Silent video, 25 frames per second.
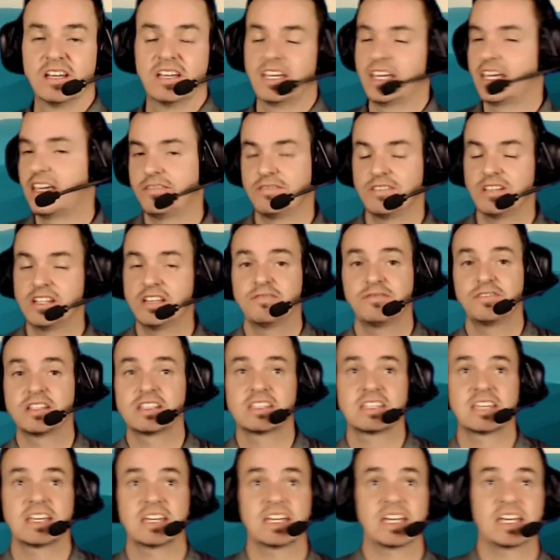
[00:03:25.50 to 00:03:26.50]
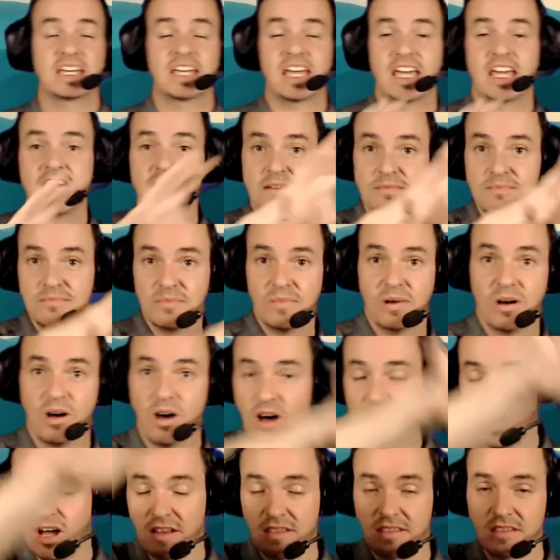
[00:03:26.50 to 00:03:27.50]
even if it's like a game
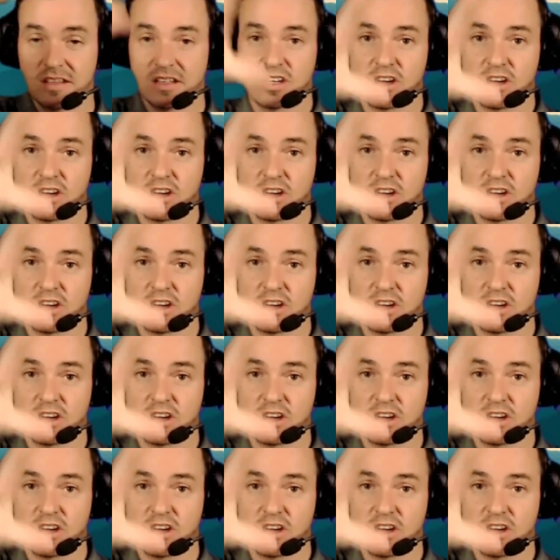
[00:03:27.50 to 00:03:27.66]
on the